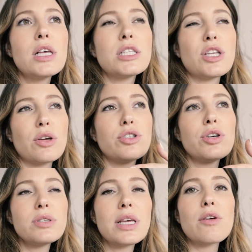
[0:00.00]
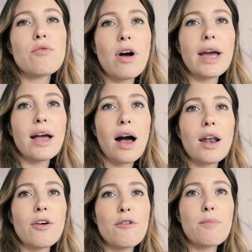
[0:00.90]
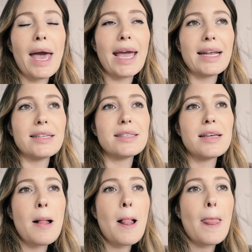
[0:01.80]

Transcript: So choosing the right colour of paint